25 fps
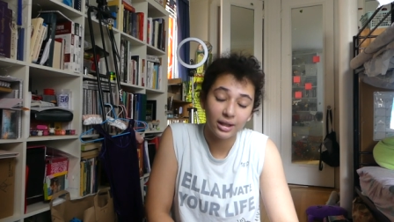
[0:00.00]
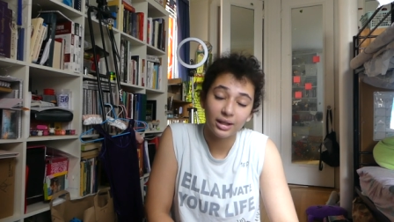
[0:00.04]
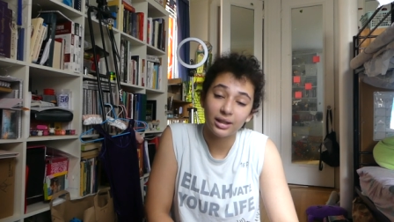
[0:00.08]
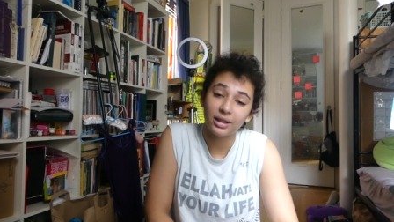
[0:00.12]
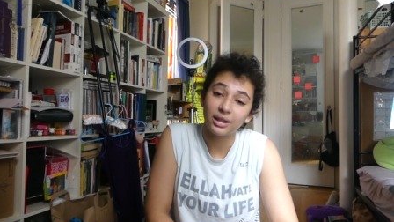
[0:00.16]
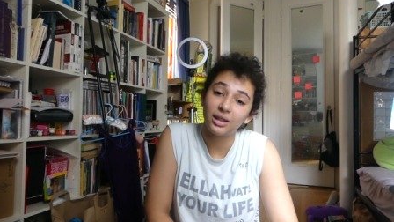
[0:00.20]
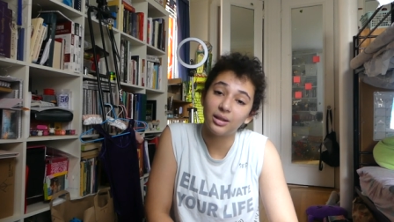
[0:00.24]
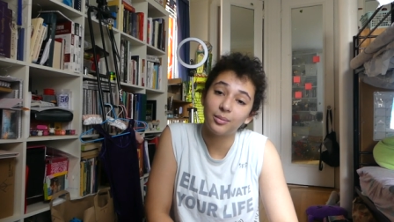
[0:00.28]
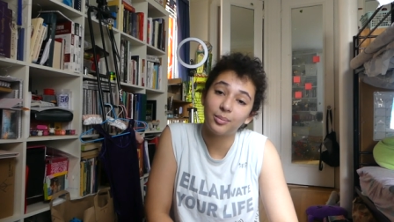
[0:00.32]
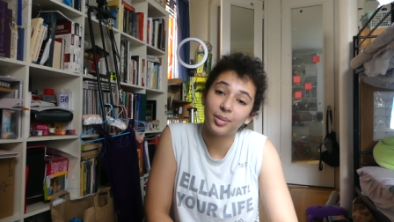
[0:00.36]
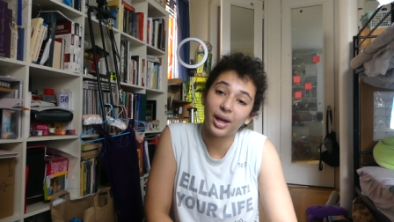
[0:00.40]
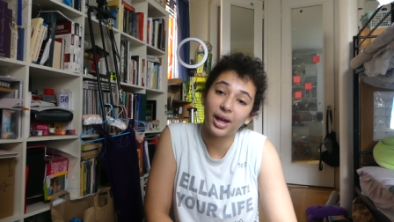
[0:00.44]

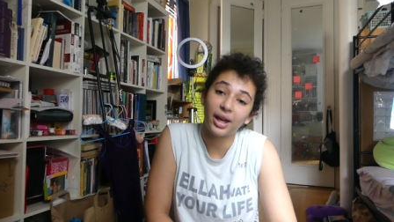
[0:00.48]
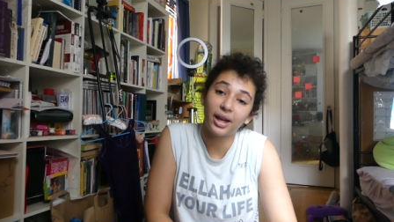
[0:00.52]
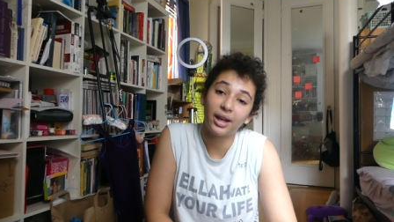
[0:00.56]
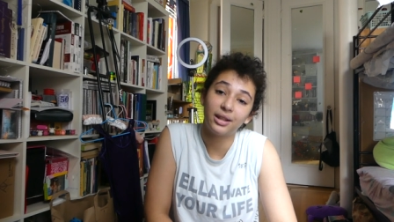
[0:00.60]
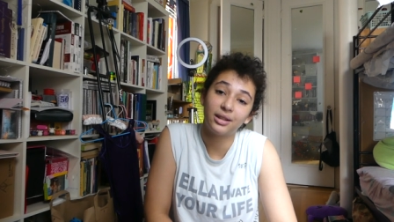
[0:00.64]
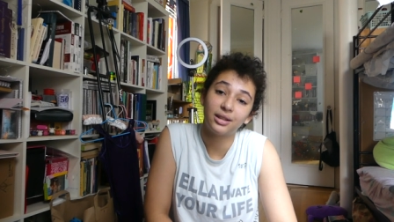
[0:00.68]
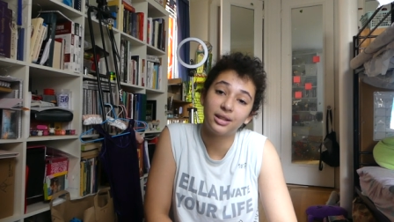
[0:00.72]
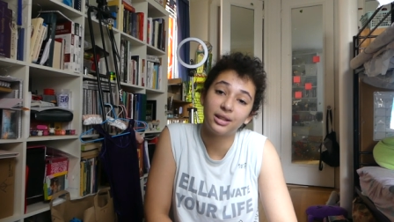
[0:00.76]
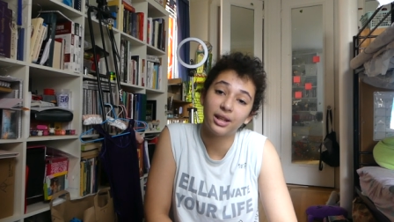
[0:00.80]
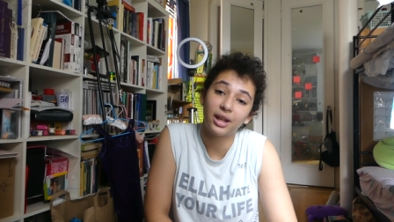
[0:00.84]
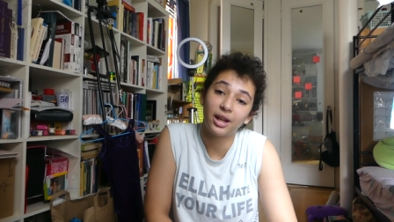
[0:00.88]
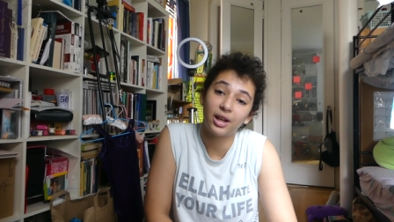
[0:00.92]
Knee
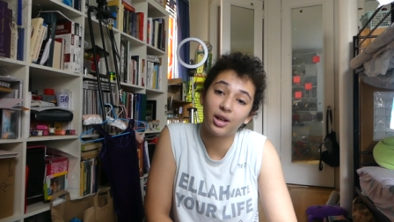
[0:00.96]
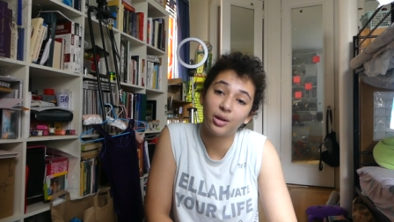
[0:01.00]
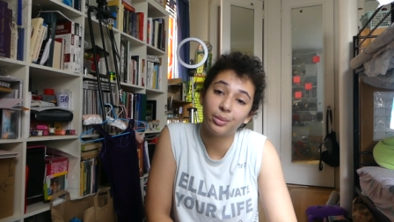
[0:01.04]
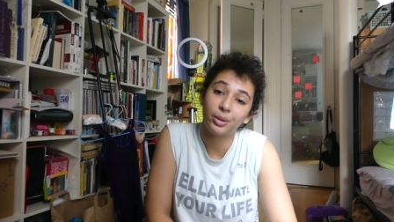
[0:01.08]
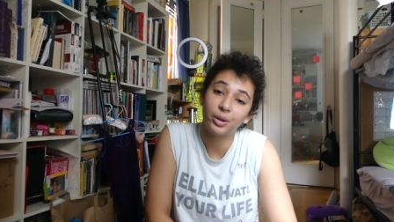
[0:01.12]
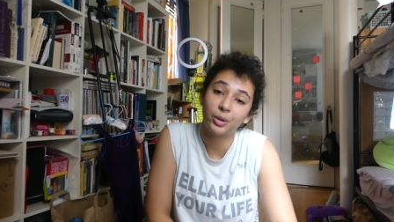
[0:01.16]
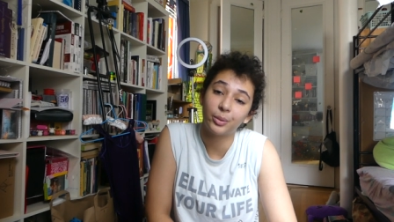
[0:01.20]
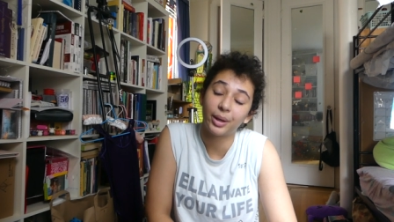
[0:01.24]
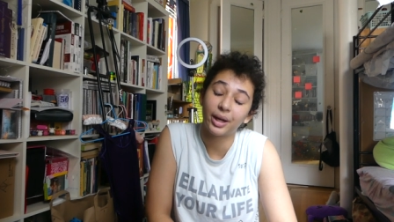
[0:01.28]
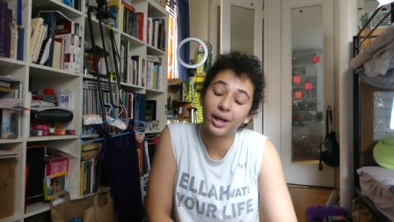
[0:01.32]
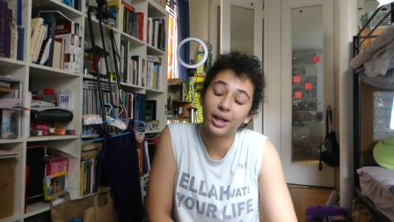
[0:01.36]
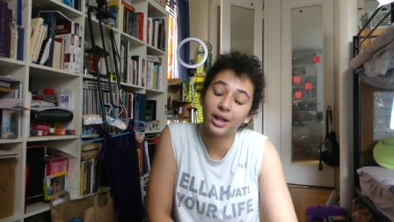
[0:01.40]
pads and
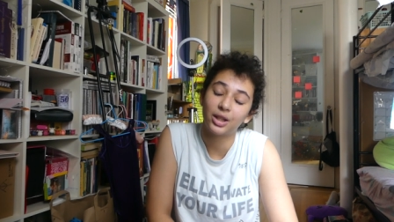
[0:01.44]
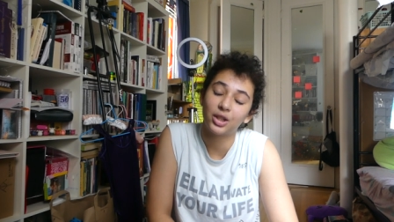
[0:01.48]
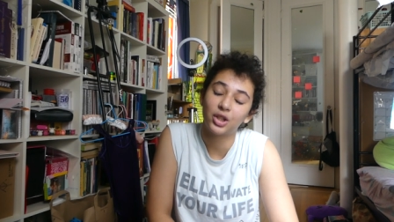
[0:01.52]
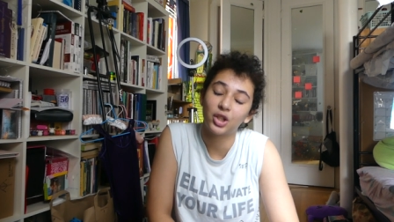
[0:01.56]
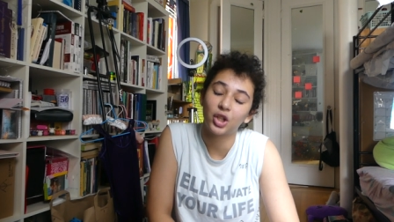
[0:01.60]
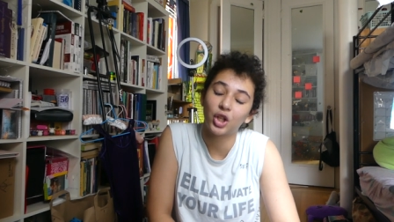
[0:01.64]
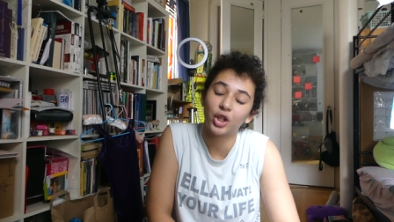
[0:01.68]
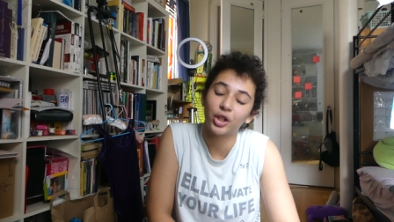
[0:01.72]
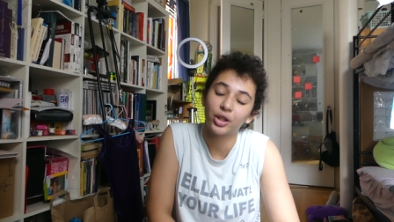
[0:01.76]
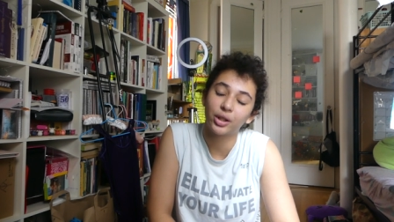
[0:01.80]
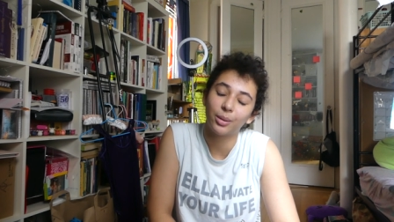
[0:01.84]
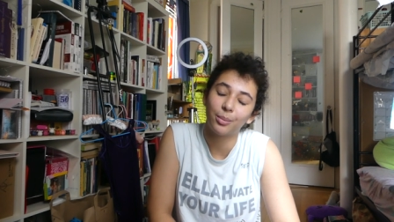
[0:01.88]
elbow pads
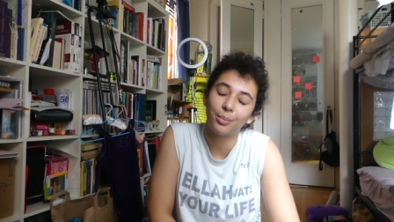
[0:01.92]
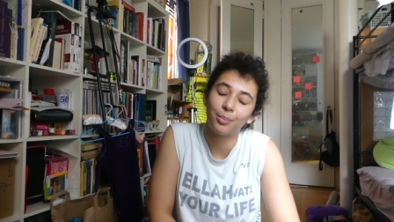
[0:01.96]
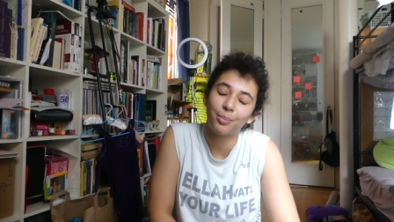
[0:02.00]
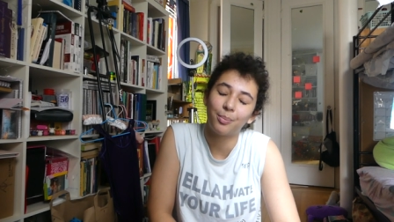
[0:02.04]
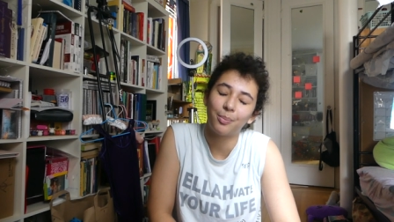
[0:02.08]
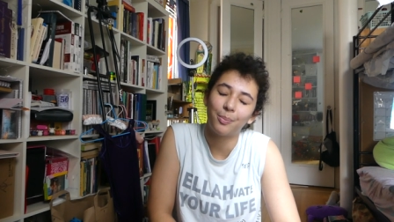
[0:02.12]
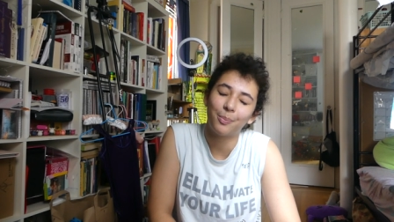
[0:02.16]
are the